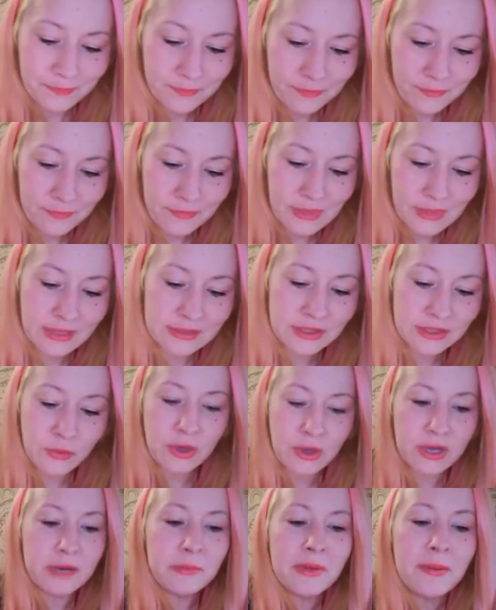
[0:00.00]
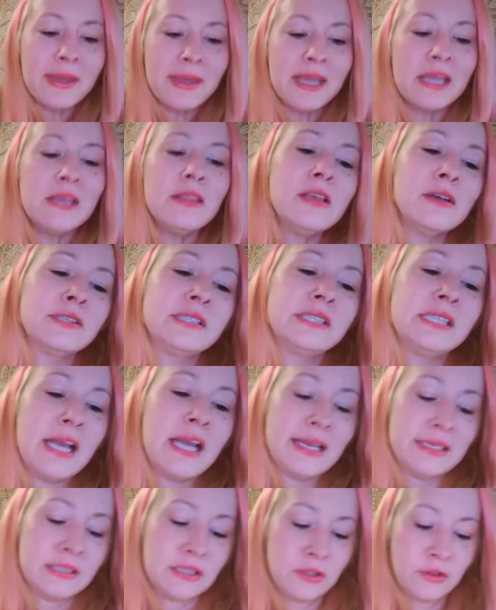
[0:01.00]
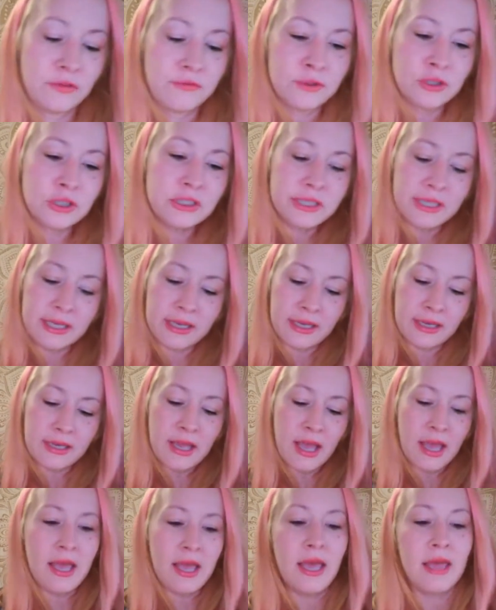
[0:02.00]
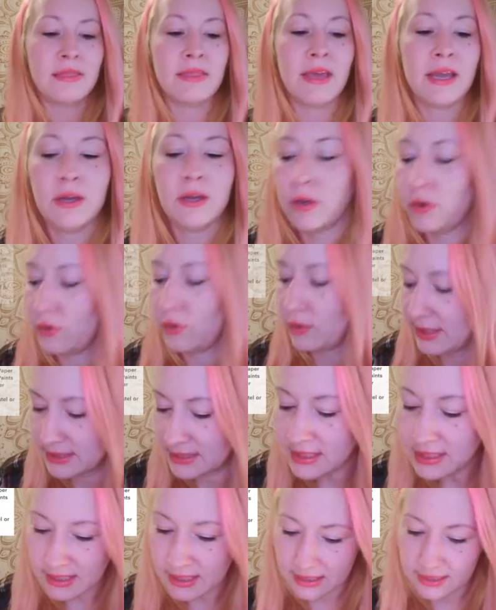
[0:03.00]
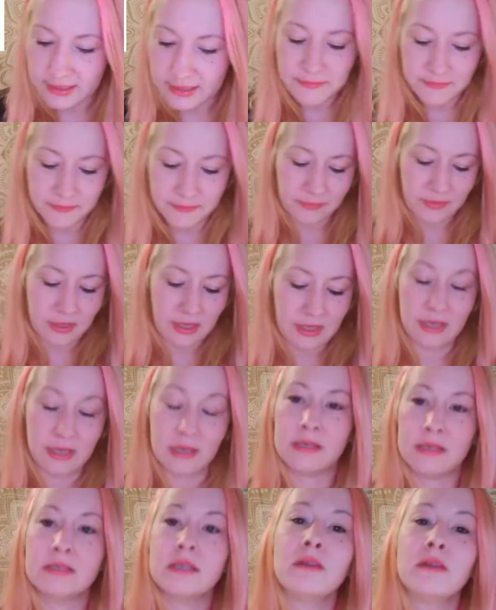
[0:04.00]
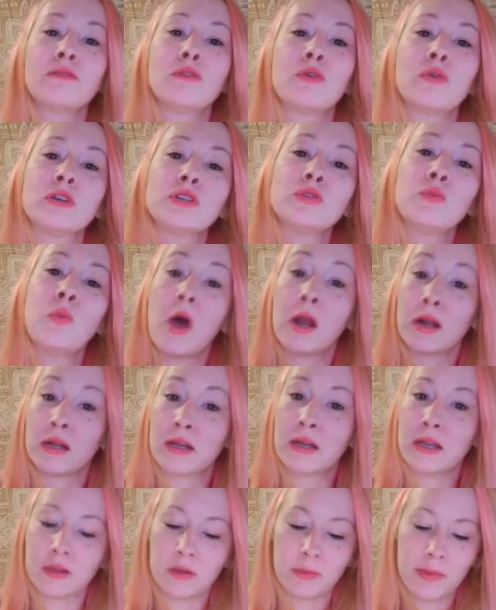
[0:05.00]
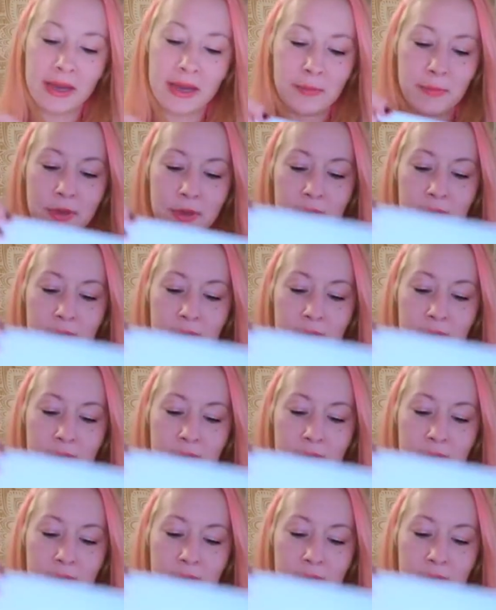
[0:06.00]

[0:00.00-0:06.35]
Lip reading: So we're going to be making those tonight. So the first thing that you're going to need is, of course, watercolor paper.